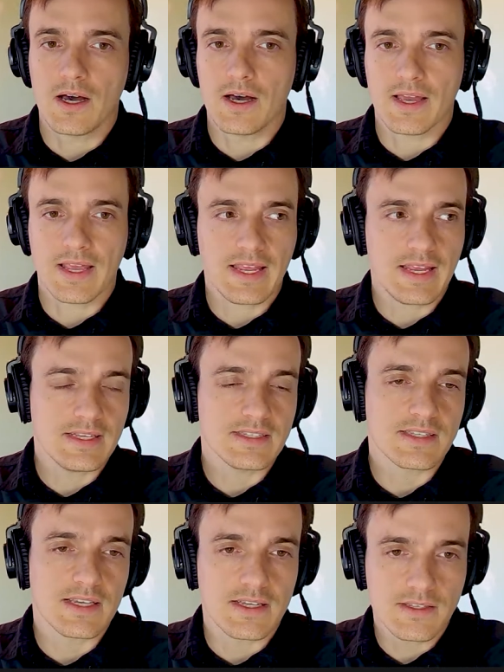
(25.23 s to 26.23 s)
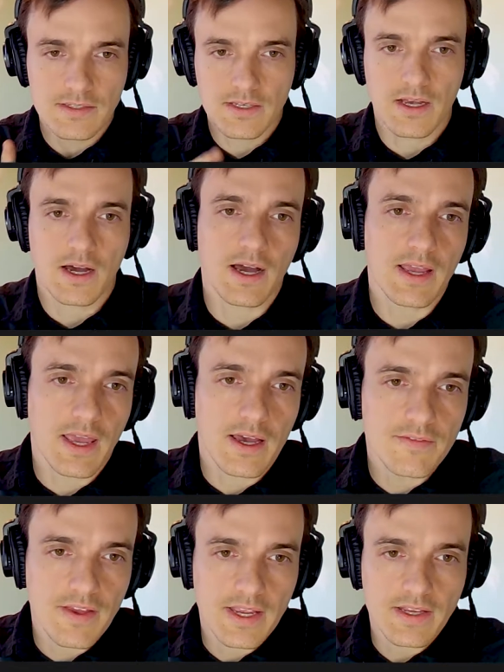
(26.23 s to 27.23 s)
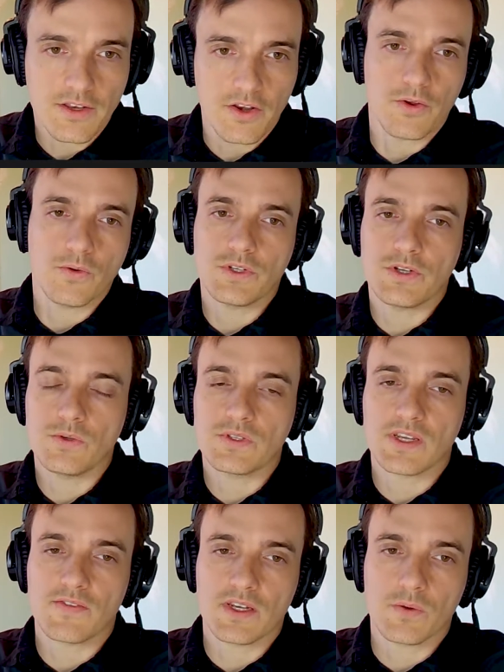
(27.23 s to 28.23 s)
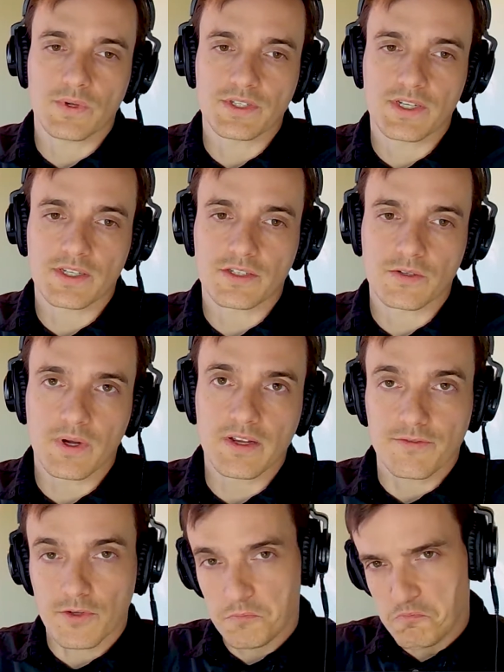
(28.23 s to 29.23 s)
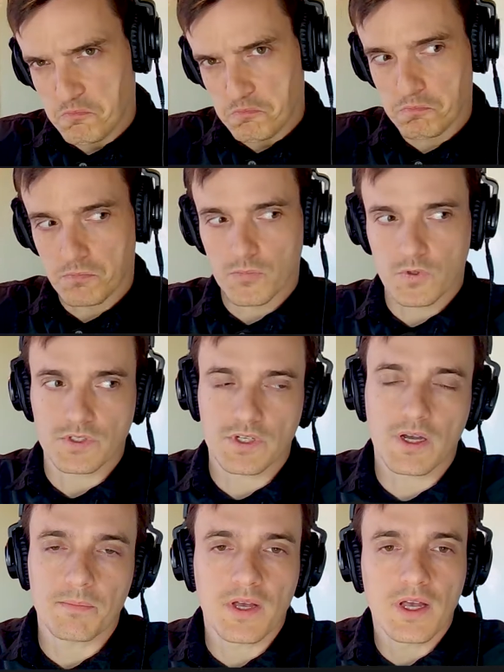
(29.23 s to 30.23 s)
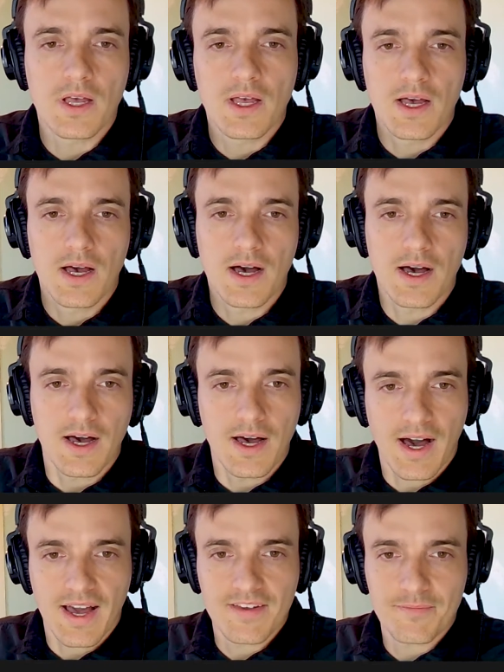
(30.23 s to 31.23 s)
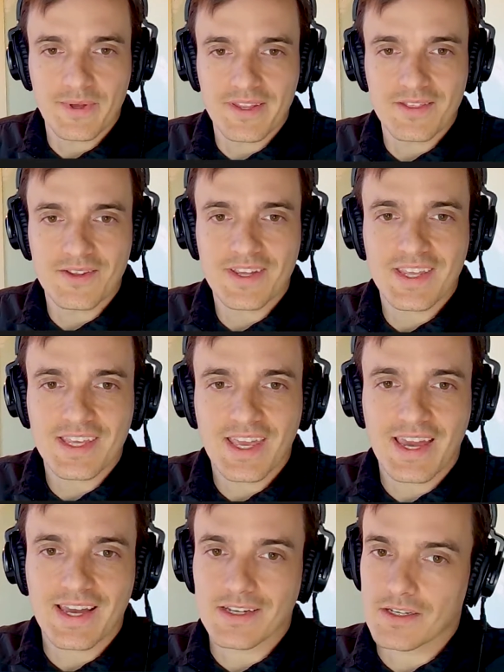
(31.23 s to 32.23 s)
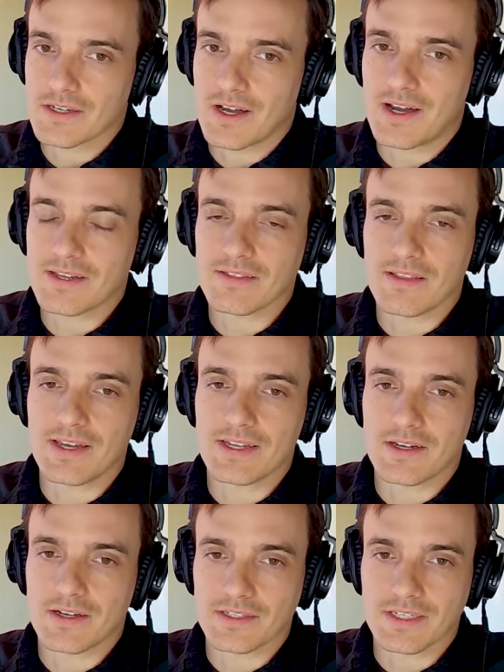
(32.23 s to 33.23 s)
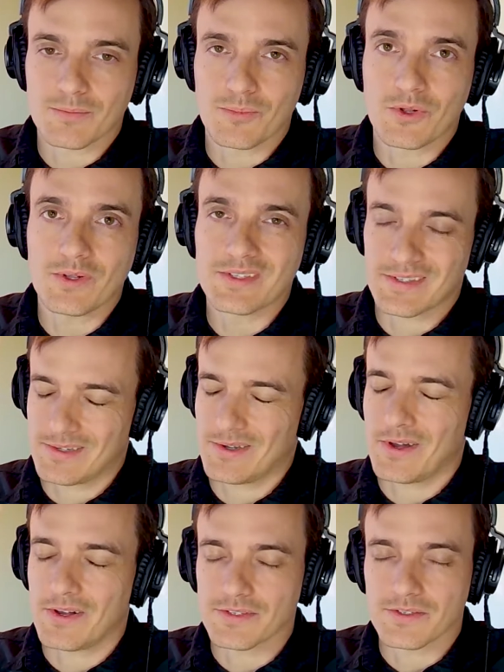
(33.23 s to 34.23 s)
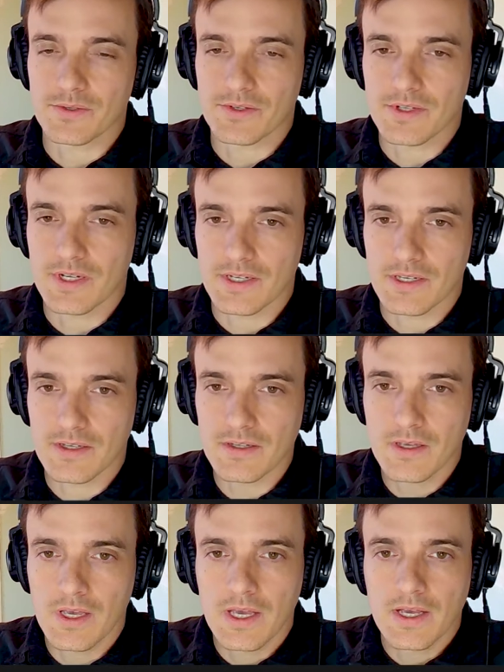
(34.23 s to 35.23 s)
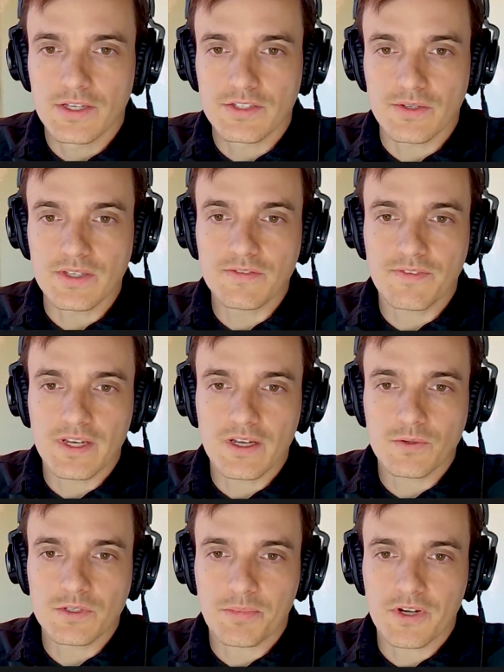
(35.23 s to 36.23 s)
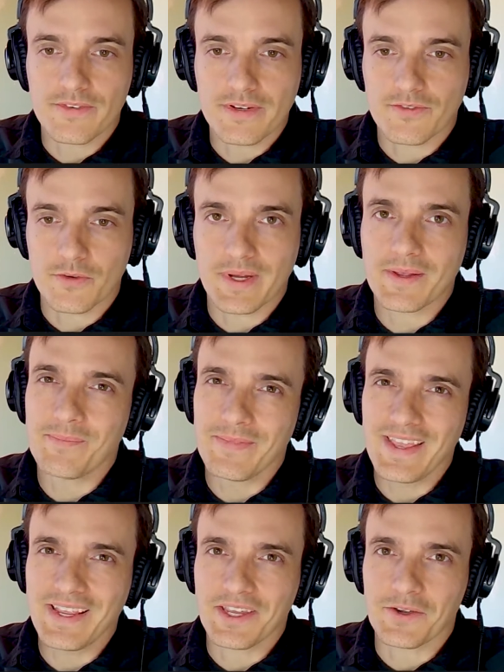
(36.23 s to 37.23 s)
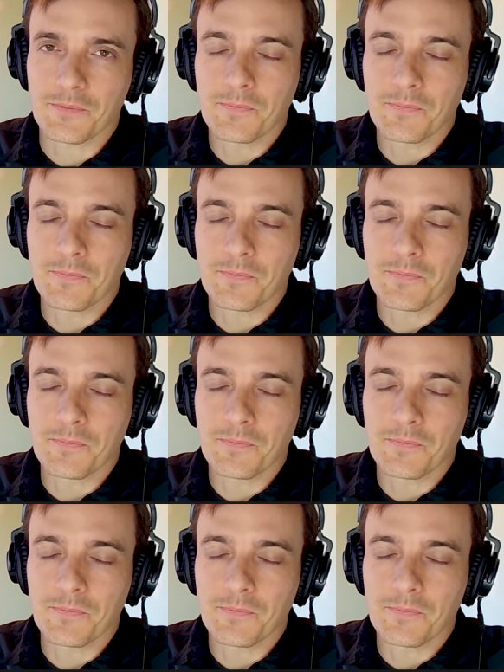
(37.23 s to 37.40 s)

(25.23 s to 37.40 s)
He says, I have a new 270 Winchester rifle. Good job. I've been looking at non-lead hunting bullets, also a good idea. So this video was perfect for me. Thank you.